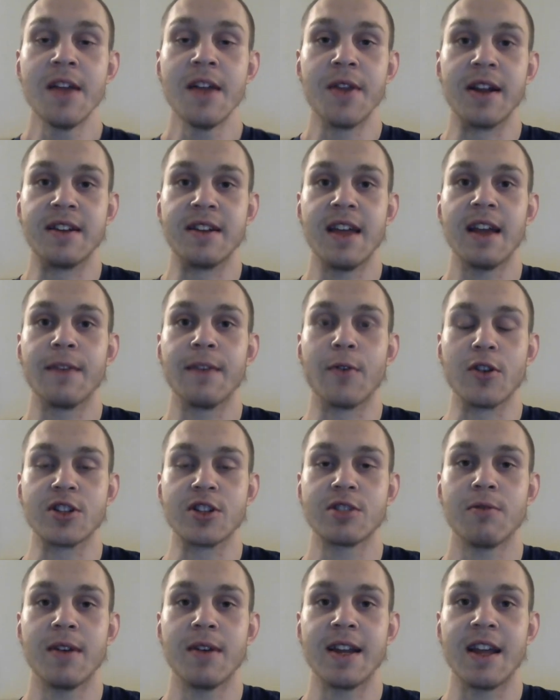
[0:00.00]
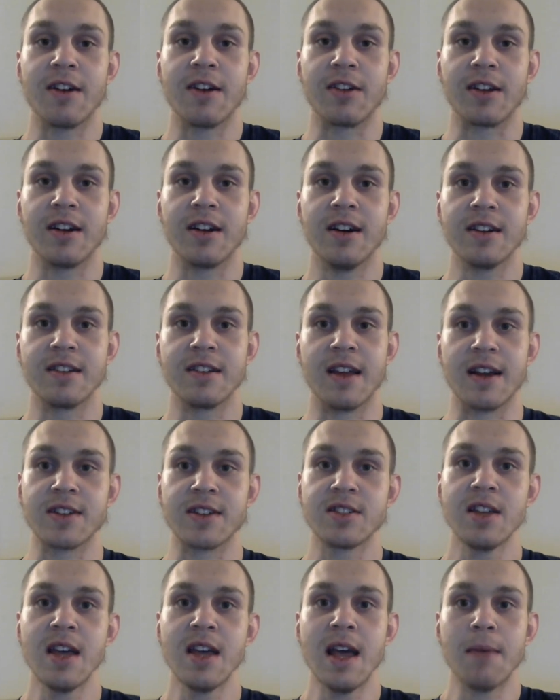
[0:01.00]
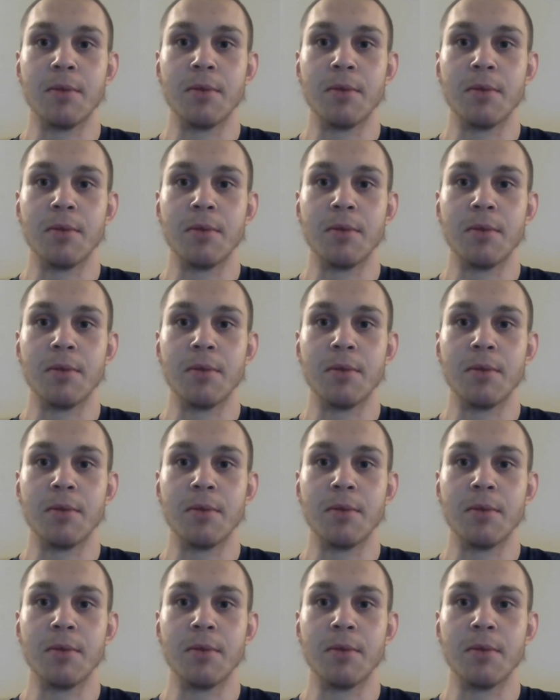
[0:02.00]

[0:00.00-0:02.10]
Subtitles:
They take verse 20 out of context,